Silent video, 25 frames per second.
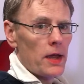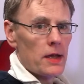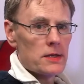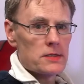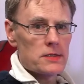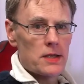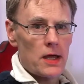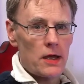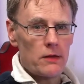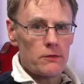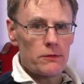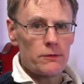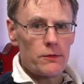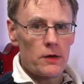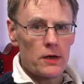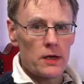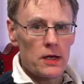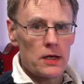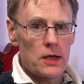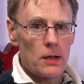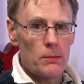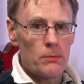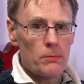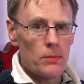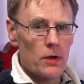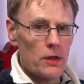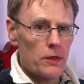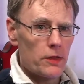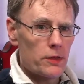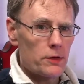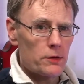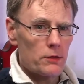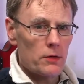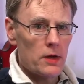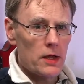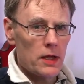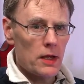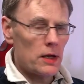is that funny number,
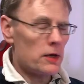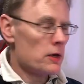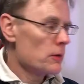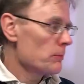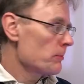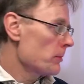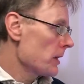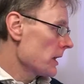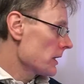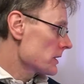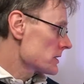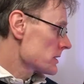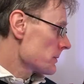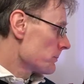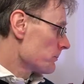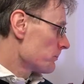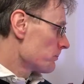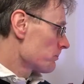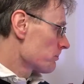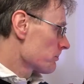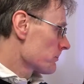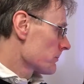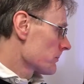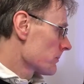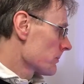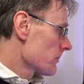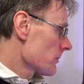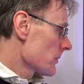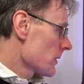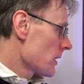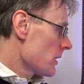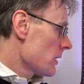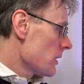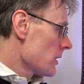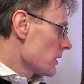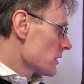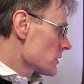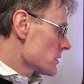3 and a bit.
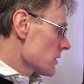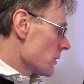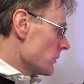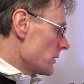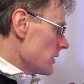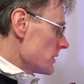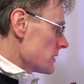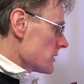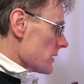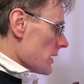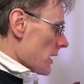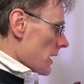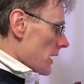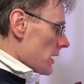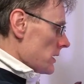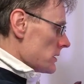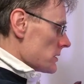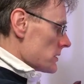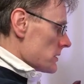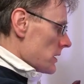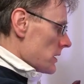So in this case,